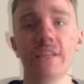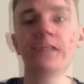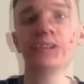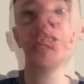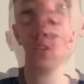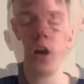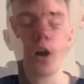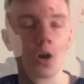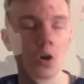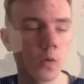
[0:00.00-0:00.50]
Okay,
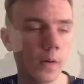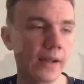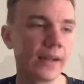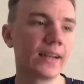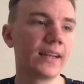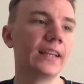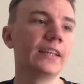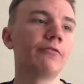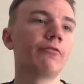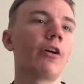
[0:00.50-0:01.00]
so I'll
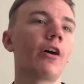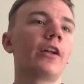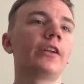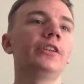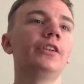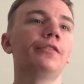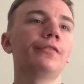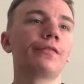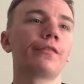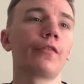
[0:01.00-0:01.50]
quickly run
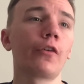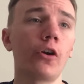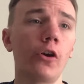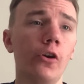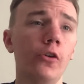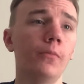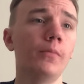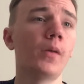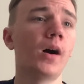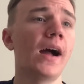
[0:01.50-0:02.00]
you
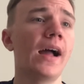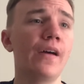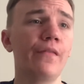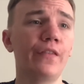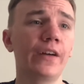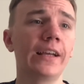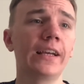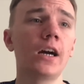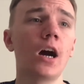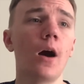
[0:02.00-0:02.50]
through my
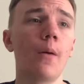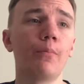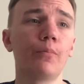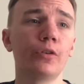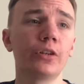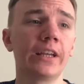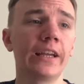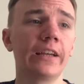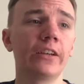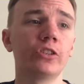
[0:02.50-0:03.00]
FA Cup
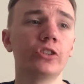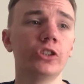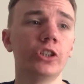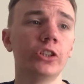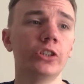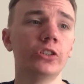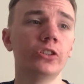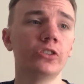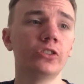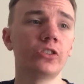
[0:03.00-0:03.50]

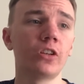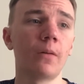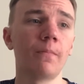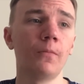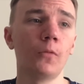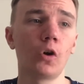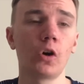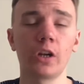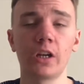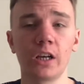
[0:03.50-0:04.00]
predictions. I'm
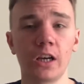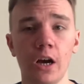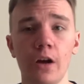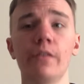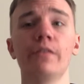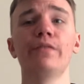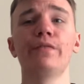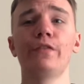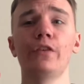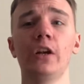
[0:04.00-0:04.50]
not going to
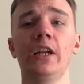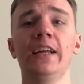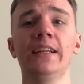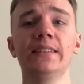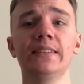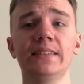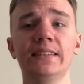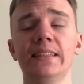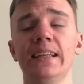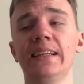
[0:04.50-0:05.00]
go fully
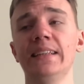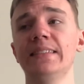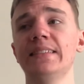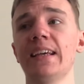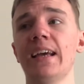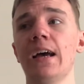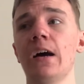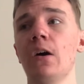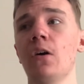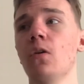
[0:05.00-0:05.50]
into
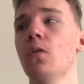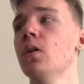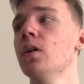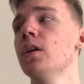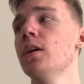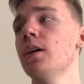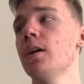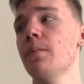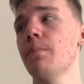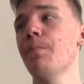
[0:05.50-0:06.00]
detail.
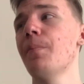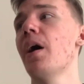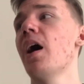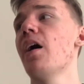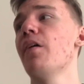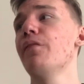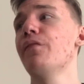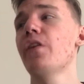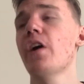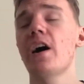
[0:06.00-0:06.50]

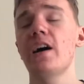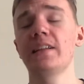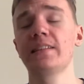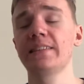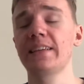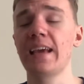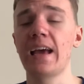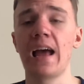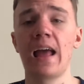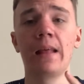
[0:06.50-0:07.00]
But
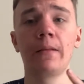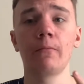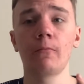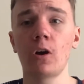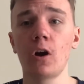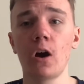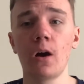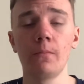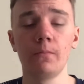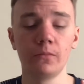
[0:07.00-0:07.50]
first game
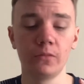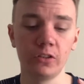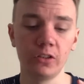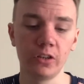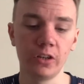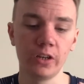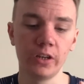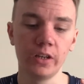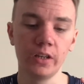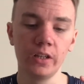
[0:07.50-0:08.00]
comes
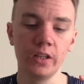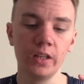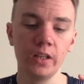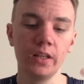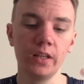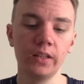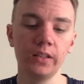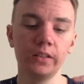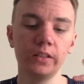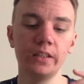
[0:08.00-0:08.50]
at
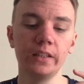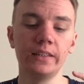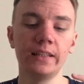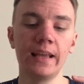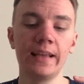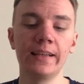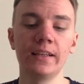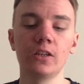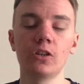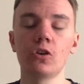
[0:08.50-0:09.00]
the
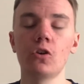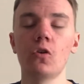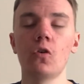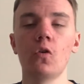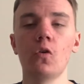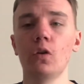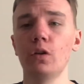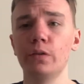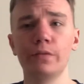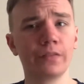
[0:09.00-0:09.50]
Dinkle
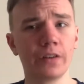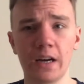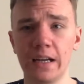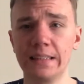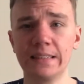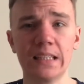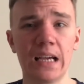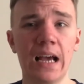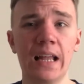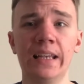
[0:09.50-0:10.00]
or the
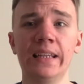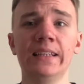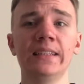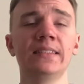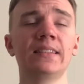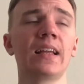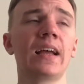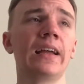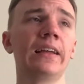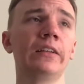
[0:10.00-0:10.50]
Vitality
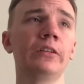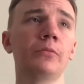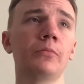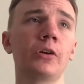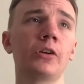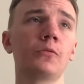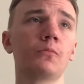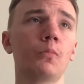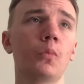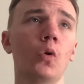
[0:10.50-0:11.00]
Stadium,
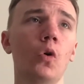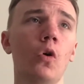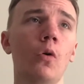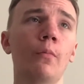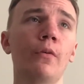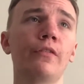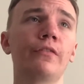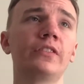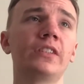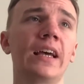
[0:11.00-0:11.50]
which
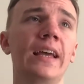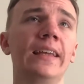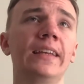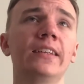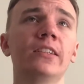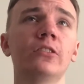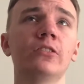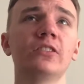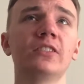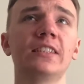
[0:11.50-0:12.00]
Bournemouth
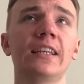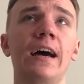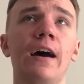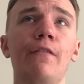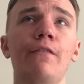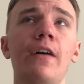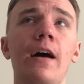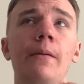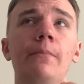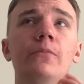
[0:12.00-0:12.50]
taking on
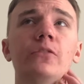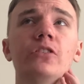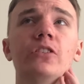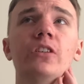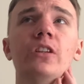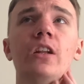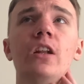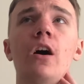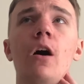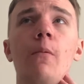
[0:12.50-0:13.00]
Southampton.
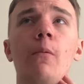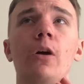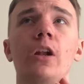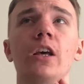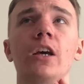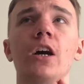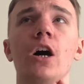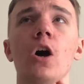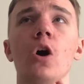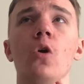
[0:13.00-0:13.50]
And I'm going
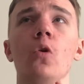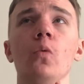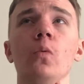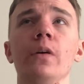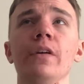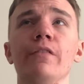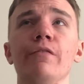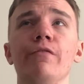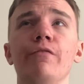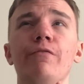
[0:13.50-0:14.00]
to go
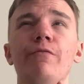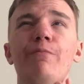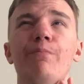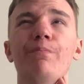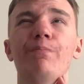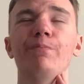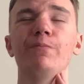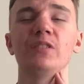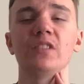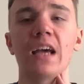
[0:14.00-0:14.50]
with
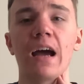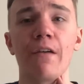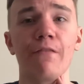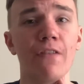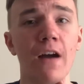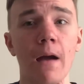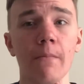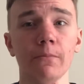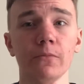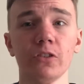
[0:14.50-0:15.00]

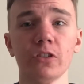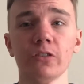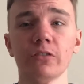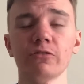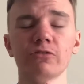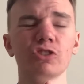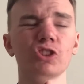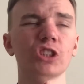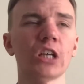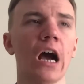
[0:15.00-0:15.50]

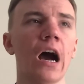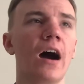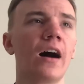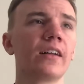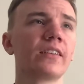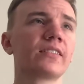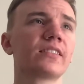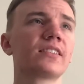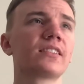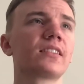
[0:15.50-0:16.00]
Southampton
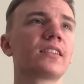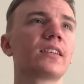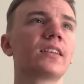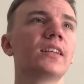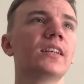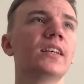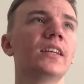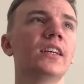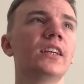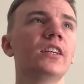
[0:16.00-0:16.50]
just.
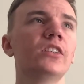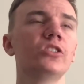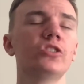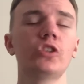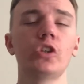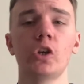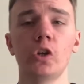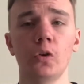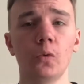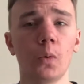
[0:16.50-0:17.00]

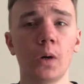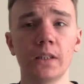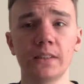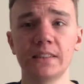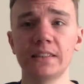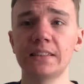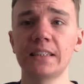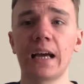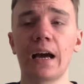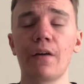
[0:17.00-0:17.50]
2-1
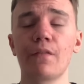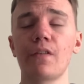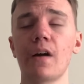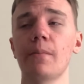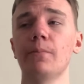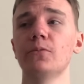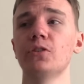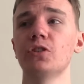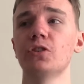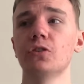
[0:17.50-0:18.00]
to
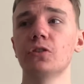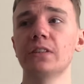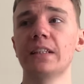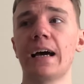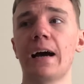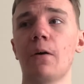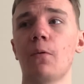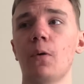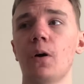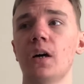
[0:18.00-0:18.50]
Southampton on
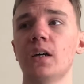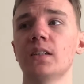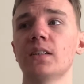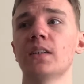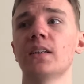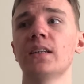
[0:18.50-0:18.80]
that one.